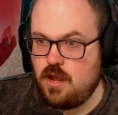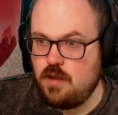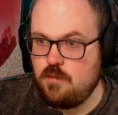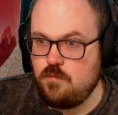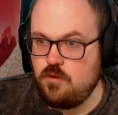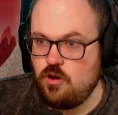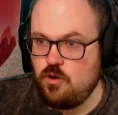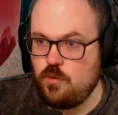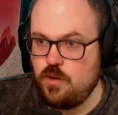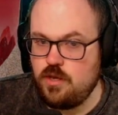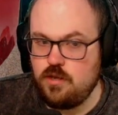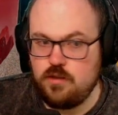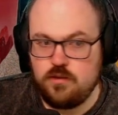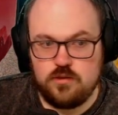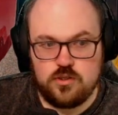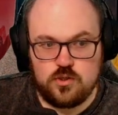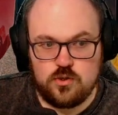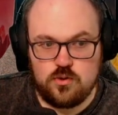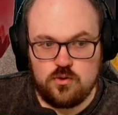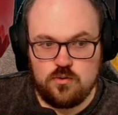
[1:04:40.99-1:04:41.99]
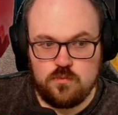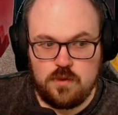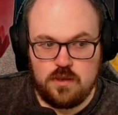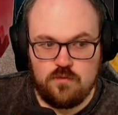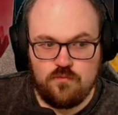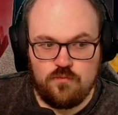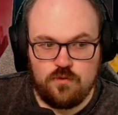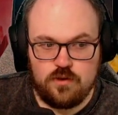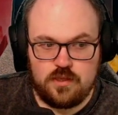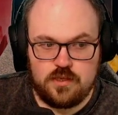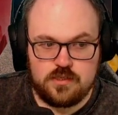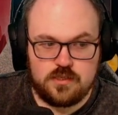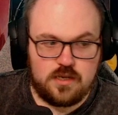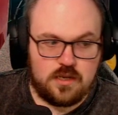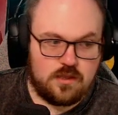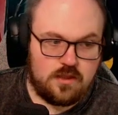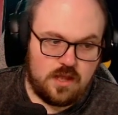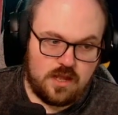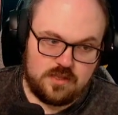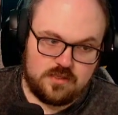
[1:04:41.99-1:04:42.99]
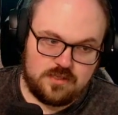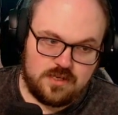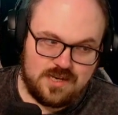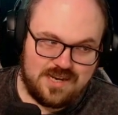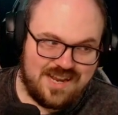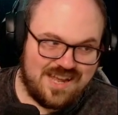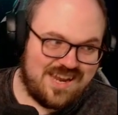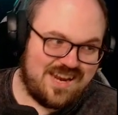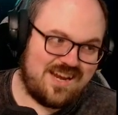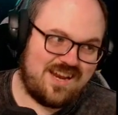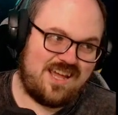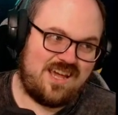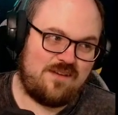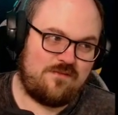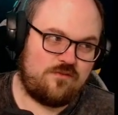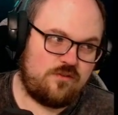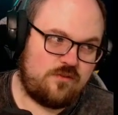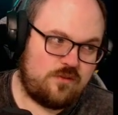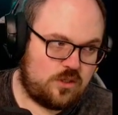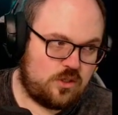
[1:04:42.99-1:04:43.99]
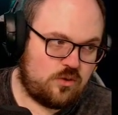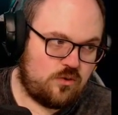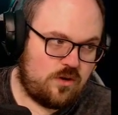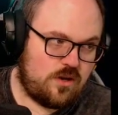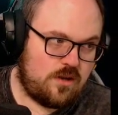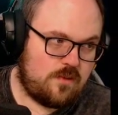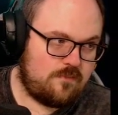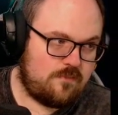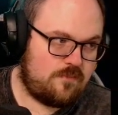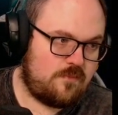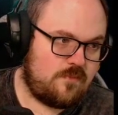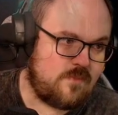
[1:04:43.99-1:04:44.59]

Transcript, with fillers: i'm going to be releasing that tonight after the stream